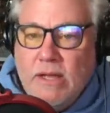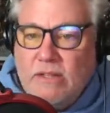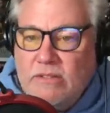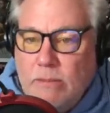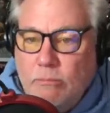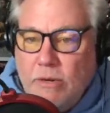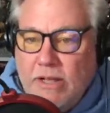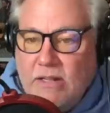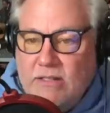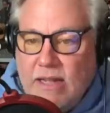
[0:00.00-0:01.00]
He seemed
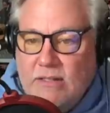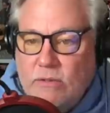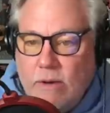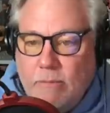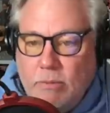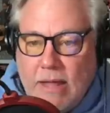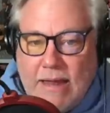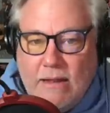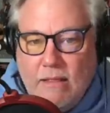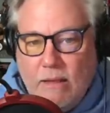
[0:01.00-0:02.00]
pretty content to have a
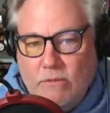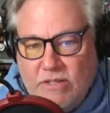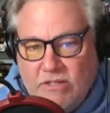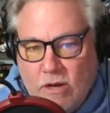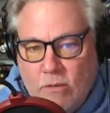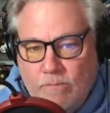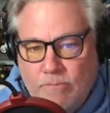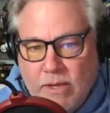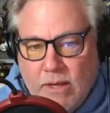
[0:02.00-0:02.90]
planet that was his home.